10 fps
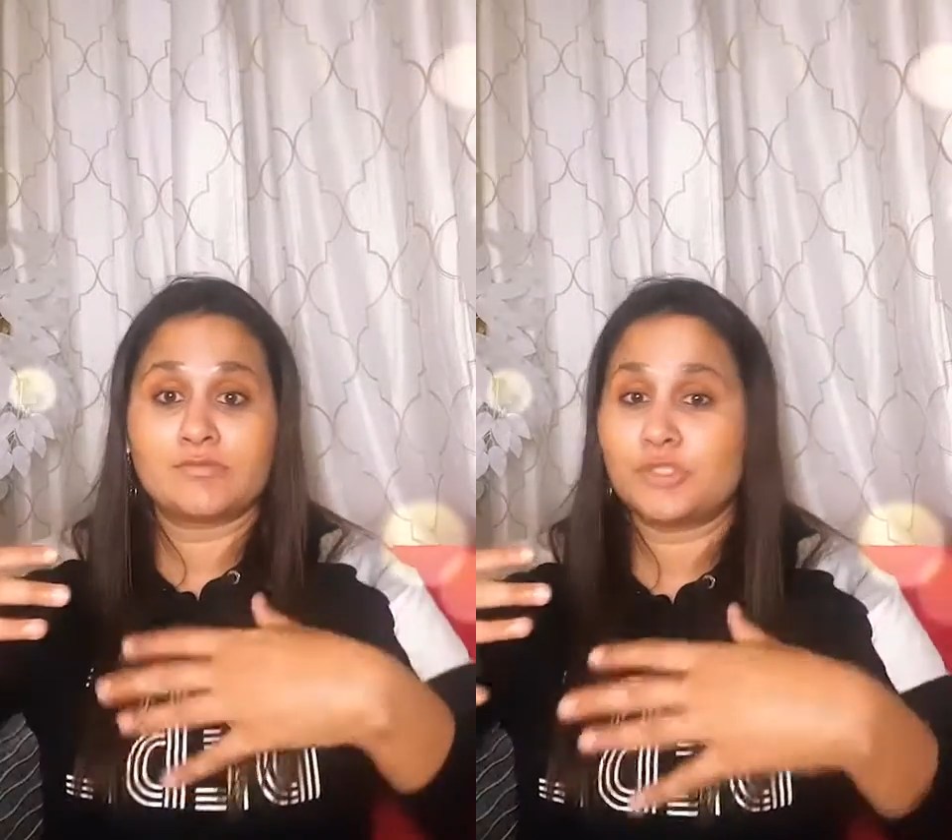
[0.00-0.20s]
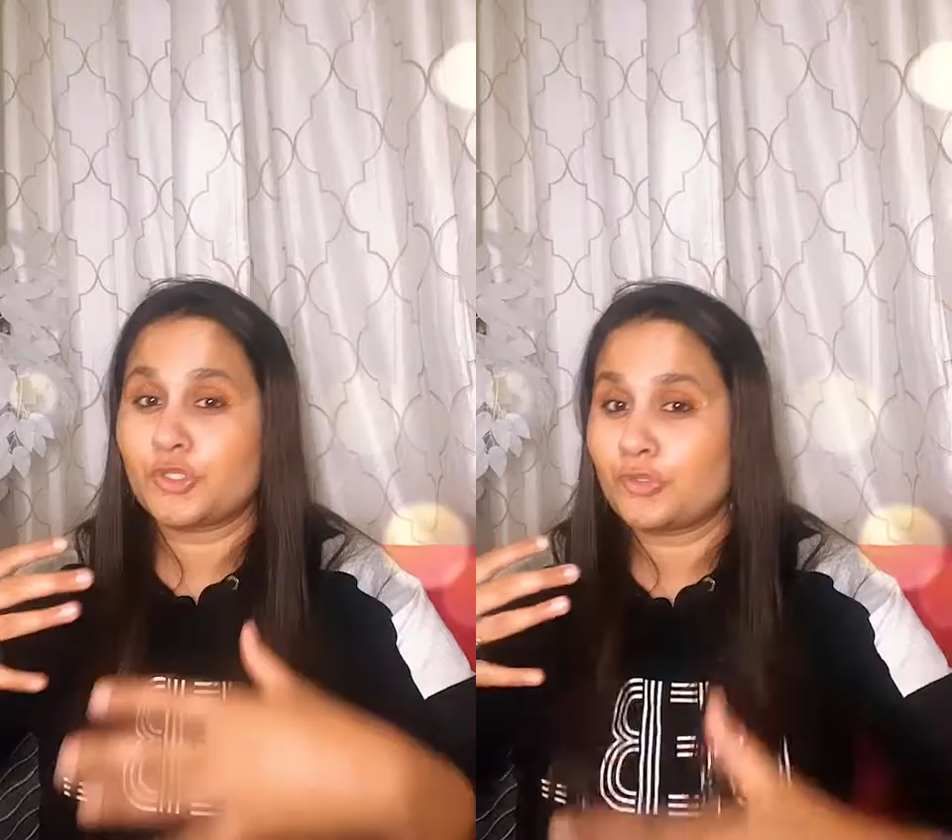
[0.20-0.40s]

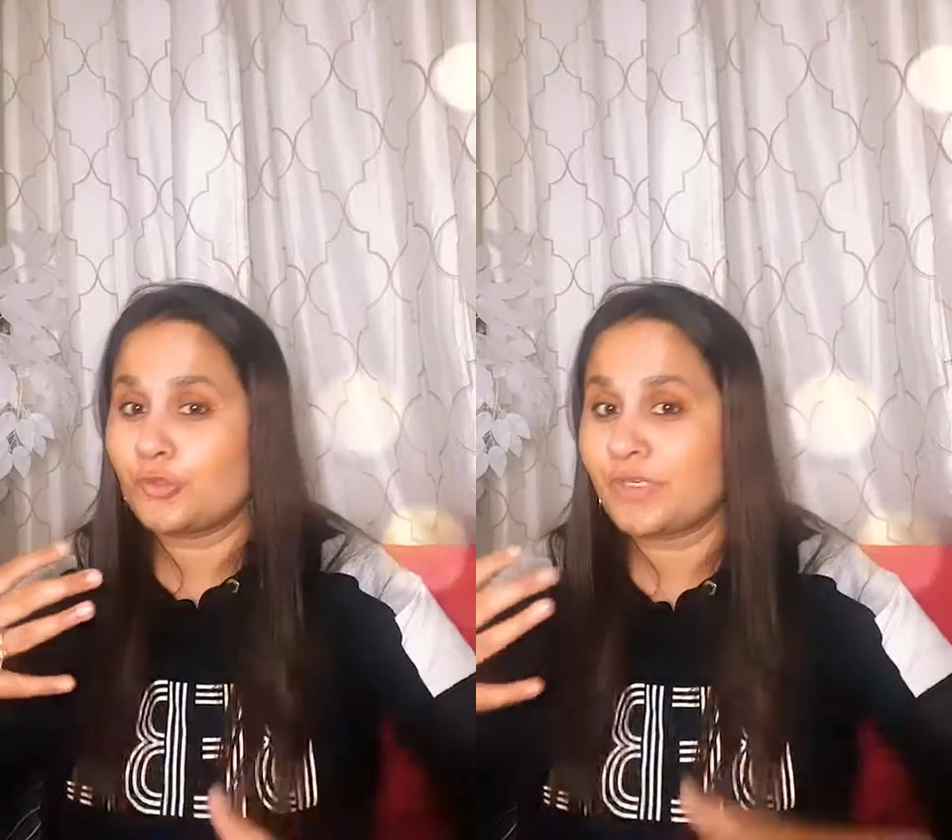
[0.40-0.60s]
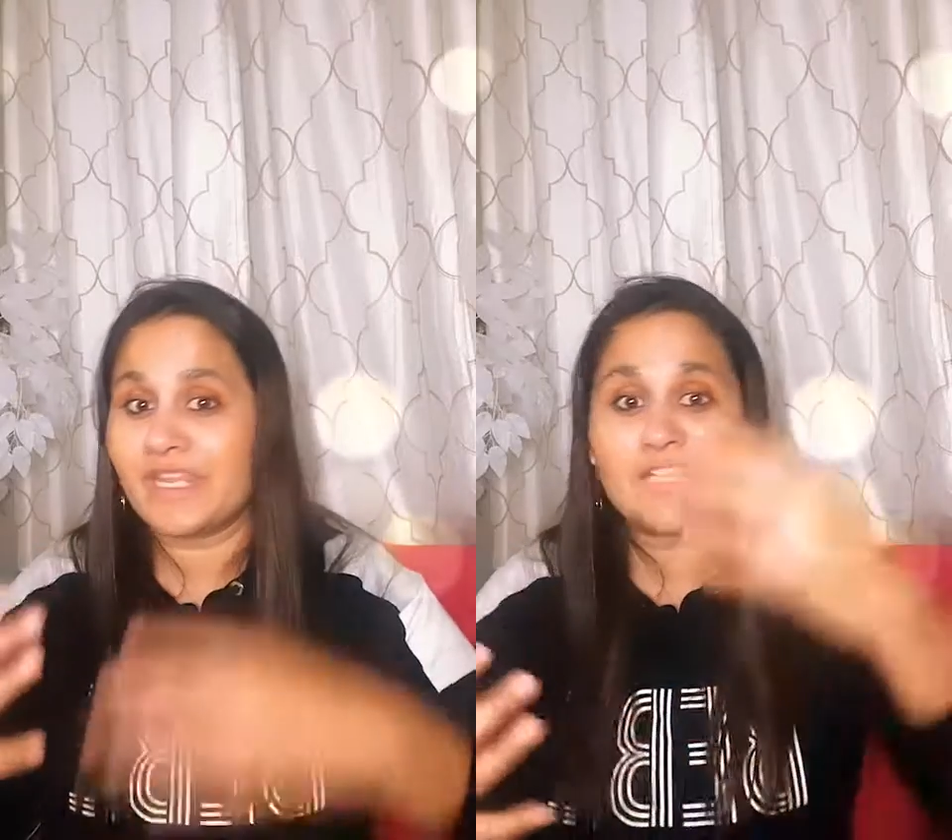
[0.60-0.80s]

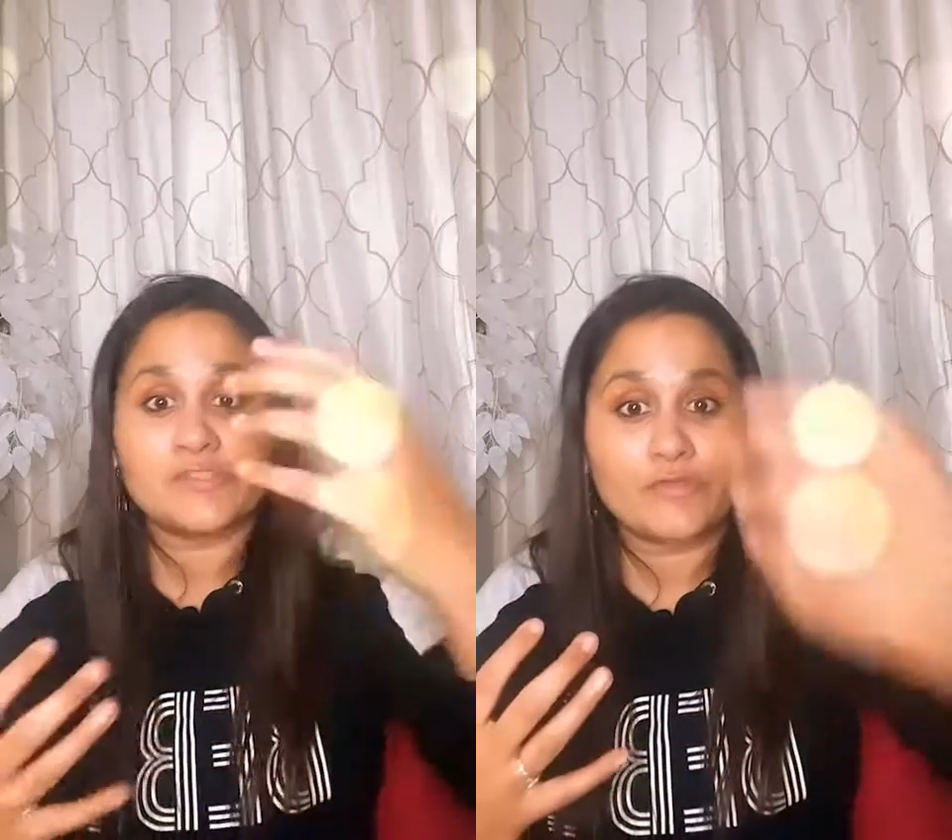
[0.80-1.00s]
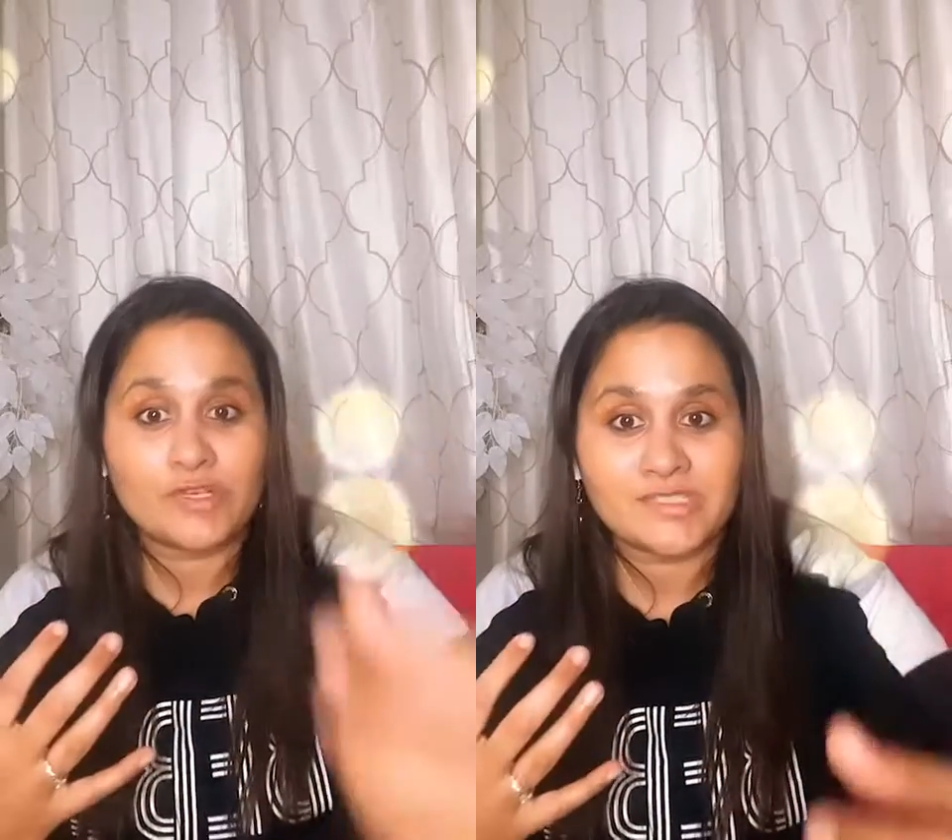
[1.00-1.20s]
to reach
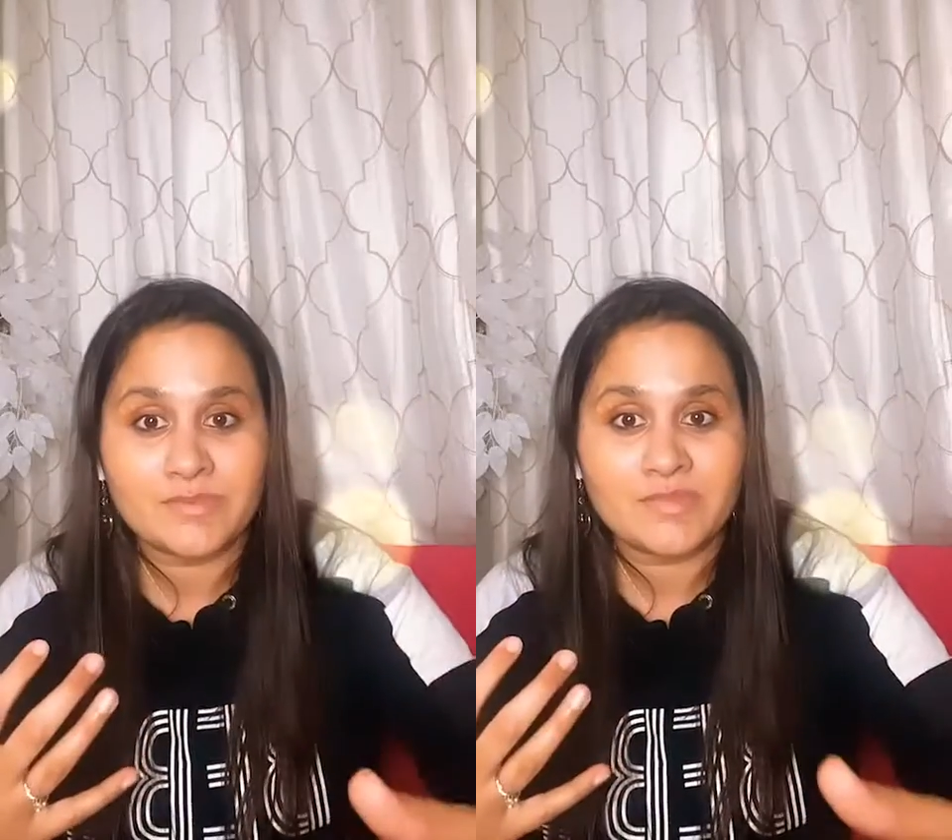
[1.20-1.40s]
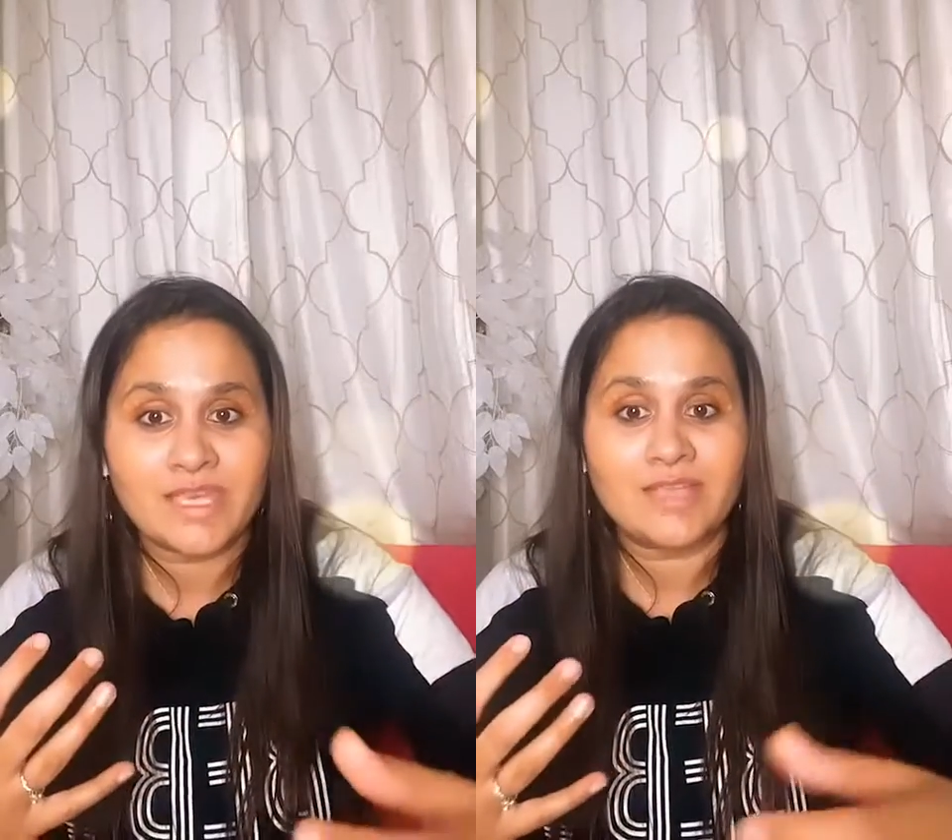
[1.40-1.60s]
for
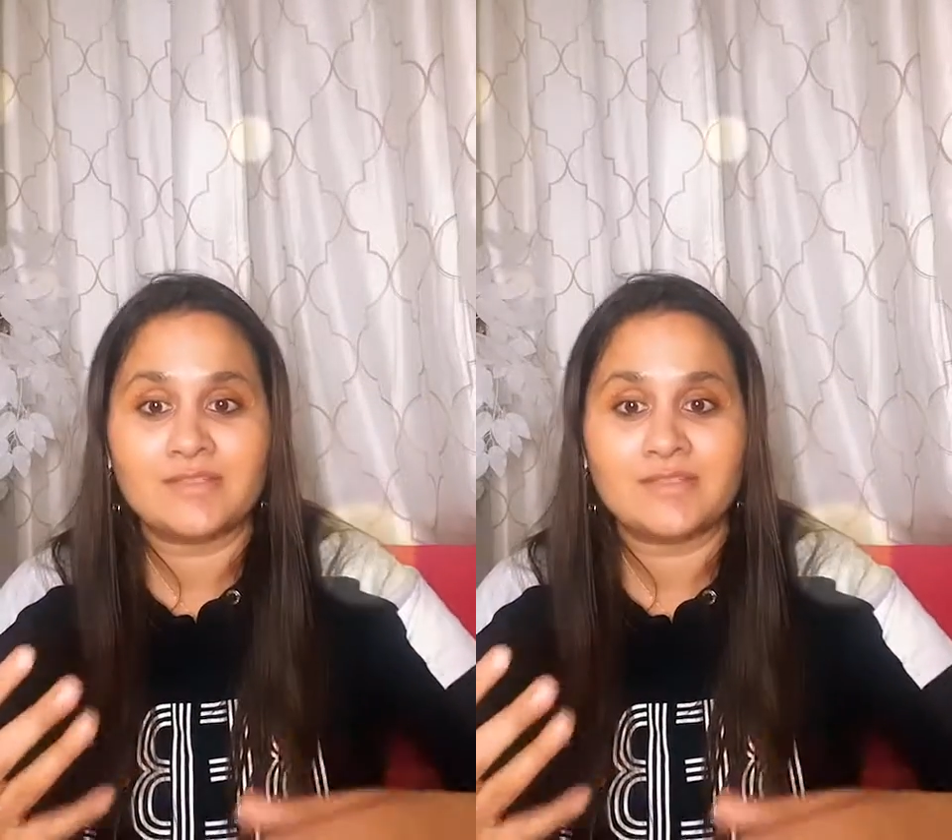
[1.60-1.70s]
something.